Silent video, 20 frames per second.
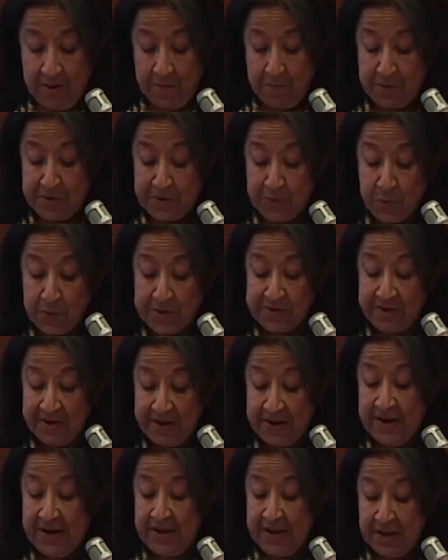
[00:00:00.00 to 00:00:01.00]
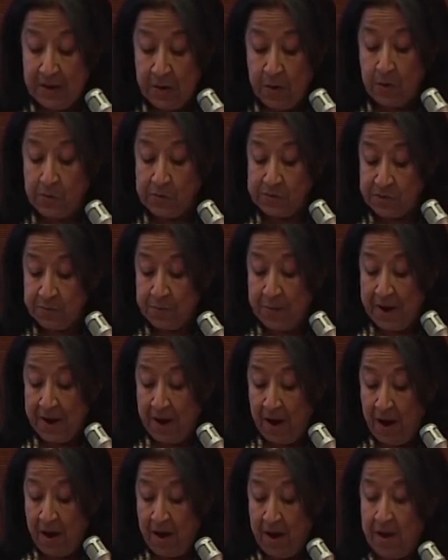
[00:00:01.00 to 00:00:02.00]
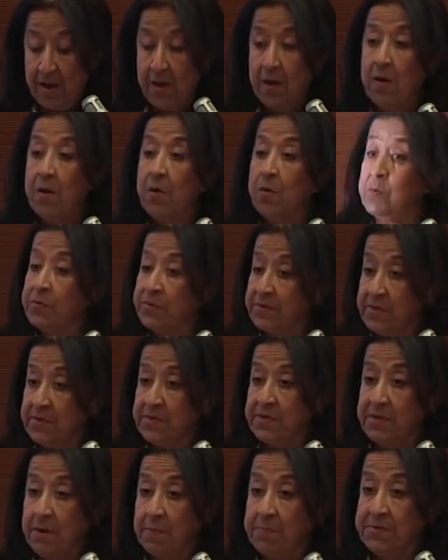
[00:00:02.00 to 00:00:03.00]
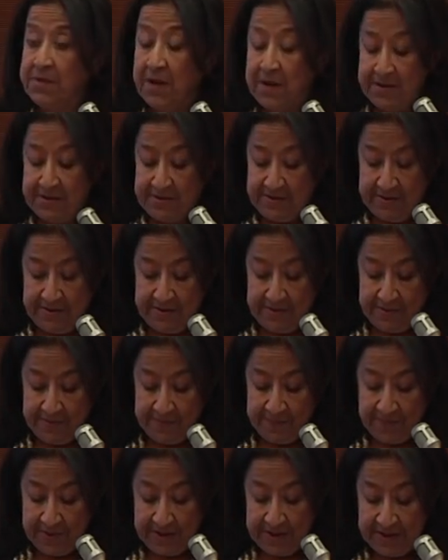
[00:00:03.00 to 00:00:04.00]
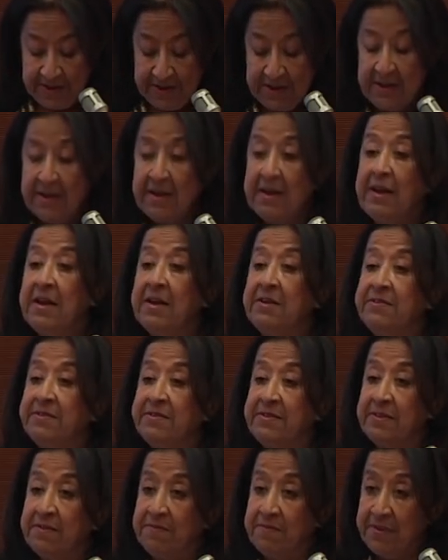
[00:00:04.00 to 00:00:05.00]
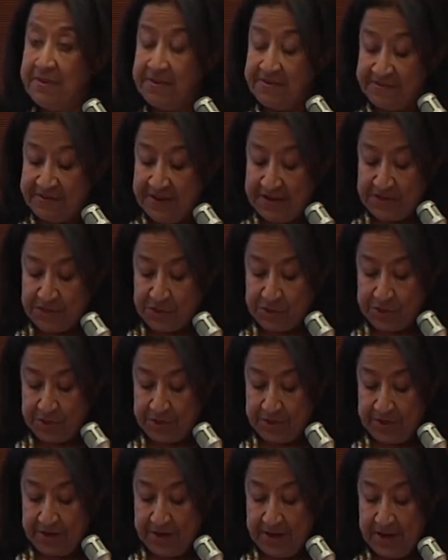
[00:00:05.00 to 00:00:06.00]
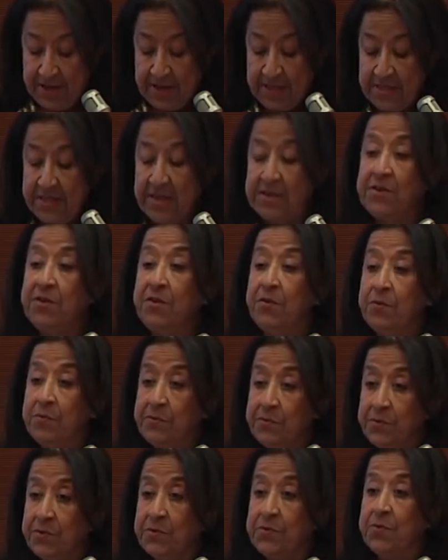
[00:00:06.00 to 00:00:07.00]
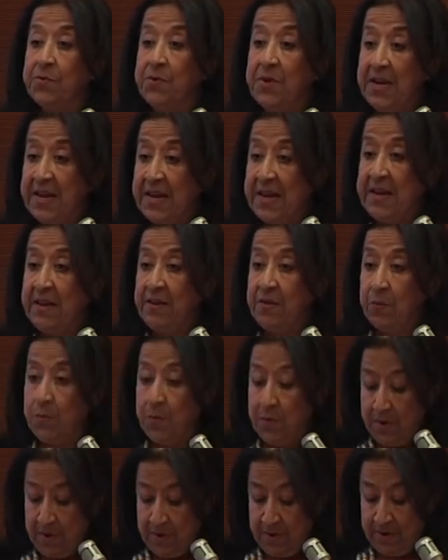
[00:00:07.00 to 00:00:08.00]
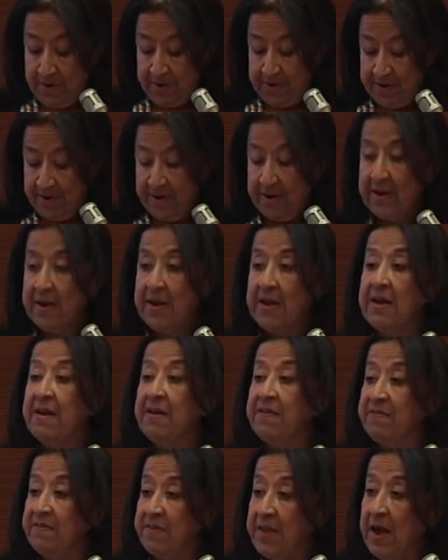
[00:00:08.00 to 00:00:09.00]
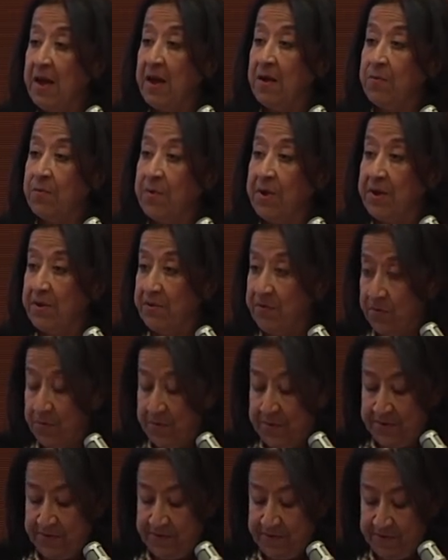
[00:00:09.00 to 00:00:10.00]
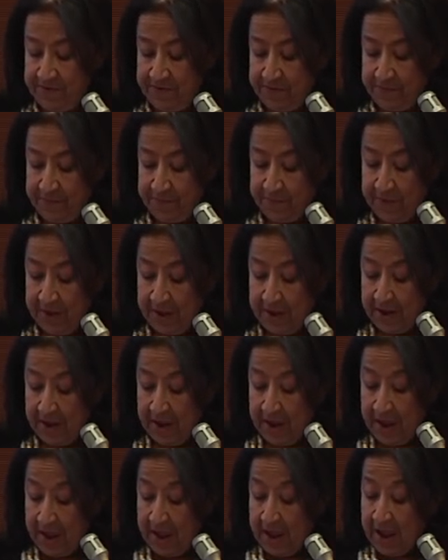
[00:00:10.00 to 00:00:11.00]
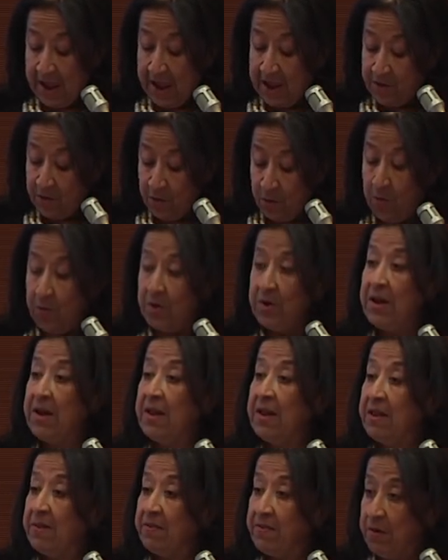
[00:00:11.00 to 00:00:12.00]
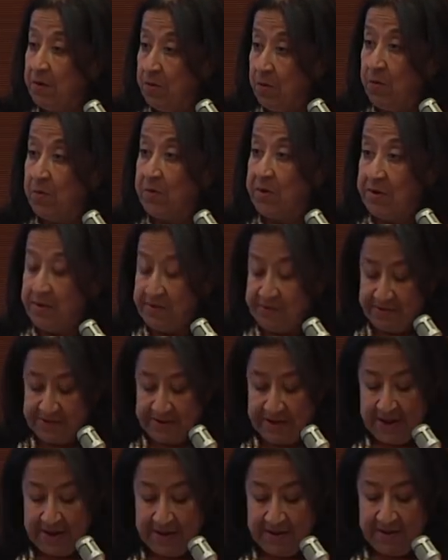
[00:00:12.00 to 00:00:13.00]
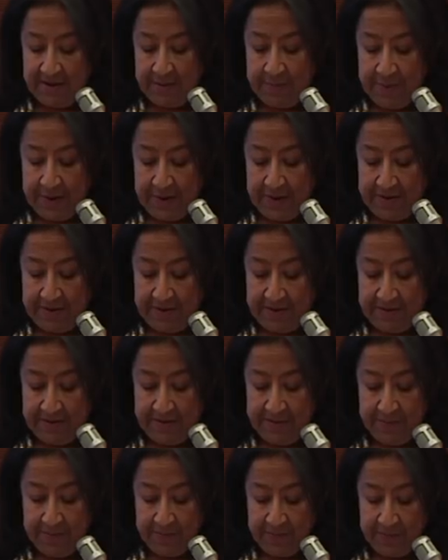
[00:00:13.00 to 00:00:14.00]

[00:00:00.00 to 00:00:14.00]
But what really caught my eye was the subtitle, "A civilization that used to lead the world is now in ruins, and only the locals can rebuild it."